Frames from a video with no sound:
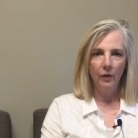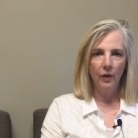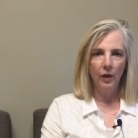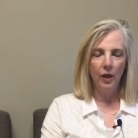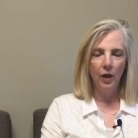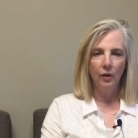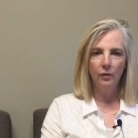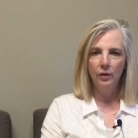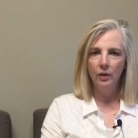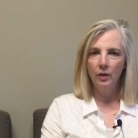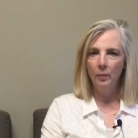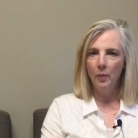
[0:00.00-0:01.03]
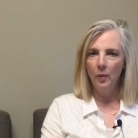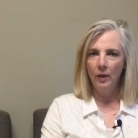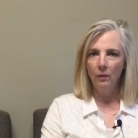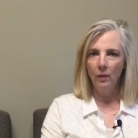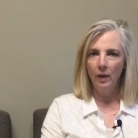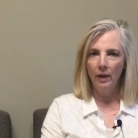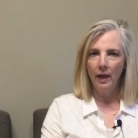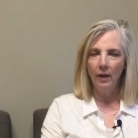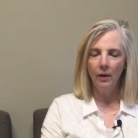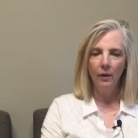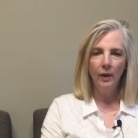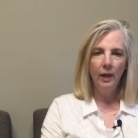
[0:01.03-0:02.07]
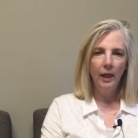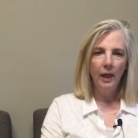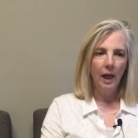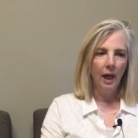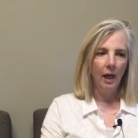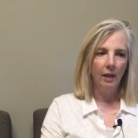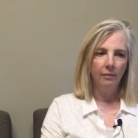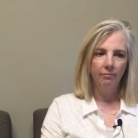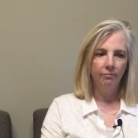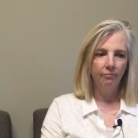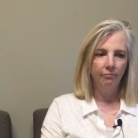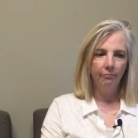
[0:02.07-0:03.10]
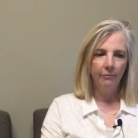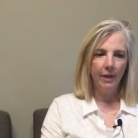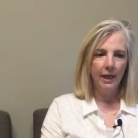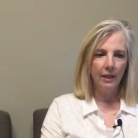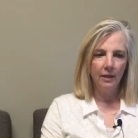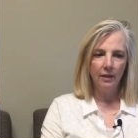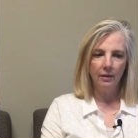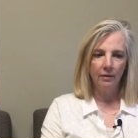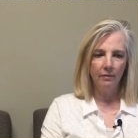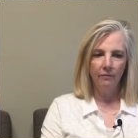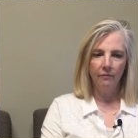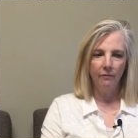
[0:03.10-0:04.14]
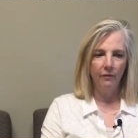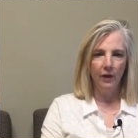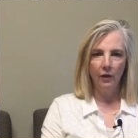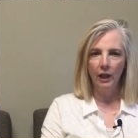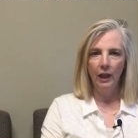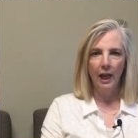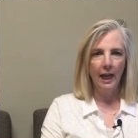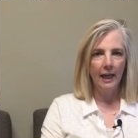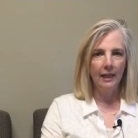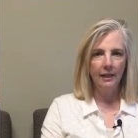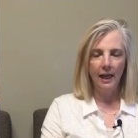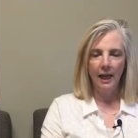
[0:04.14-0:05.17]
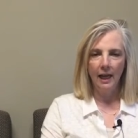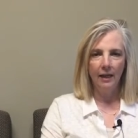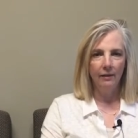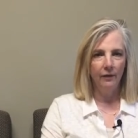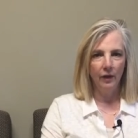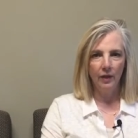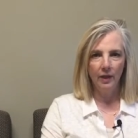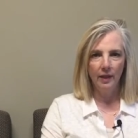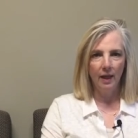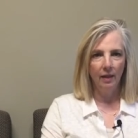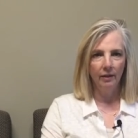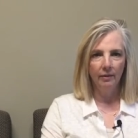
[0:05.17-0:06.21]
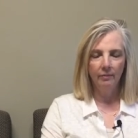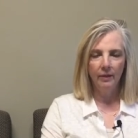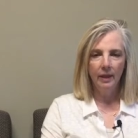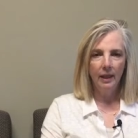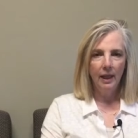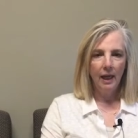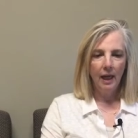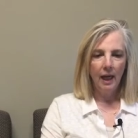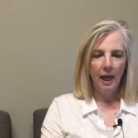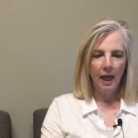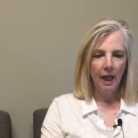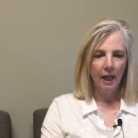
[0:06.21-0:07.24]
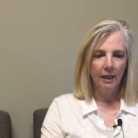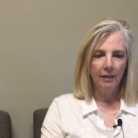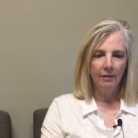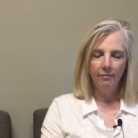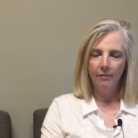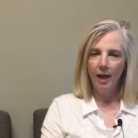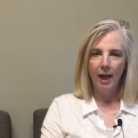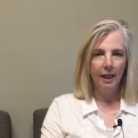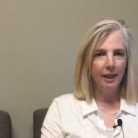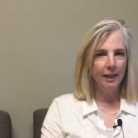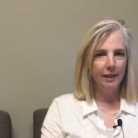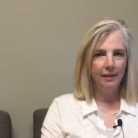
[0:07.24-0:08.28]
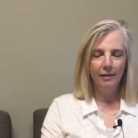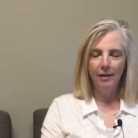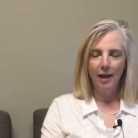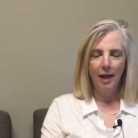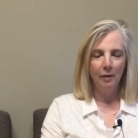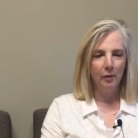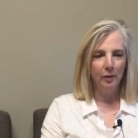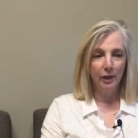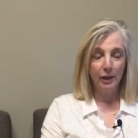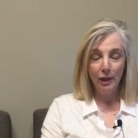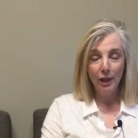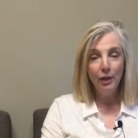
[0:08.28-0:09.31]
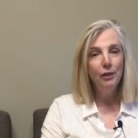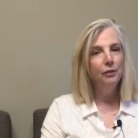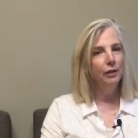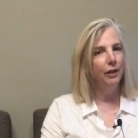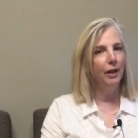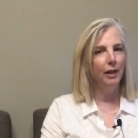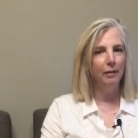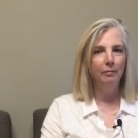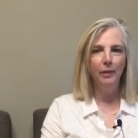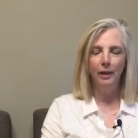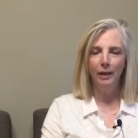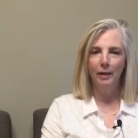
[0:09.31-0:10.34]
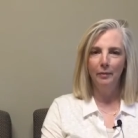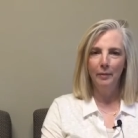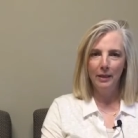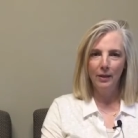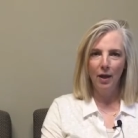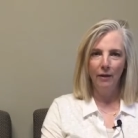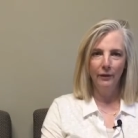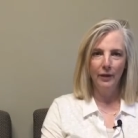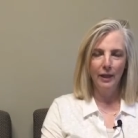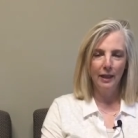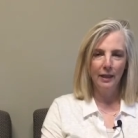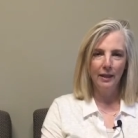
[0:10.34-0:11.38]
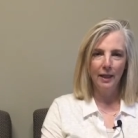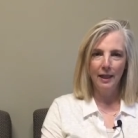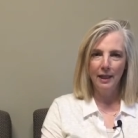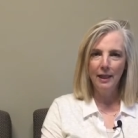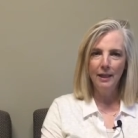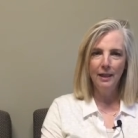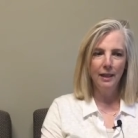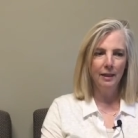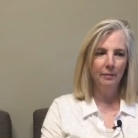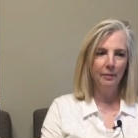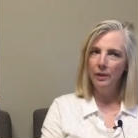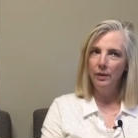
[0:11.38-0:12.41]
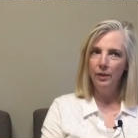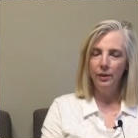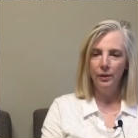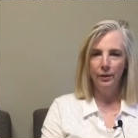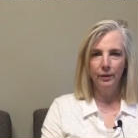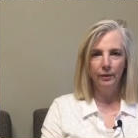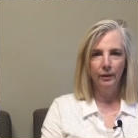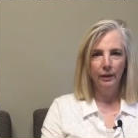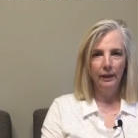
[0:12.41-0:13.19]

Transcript: vertigo, to the point where now um, it's very light and very seldom, and I can I will continue to come um, as often as I need to come to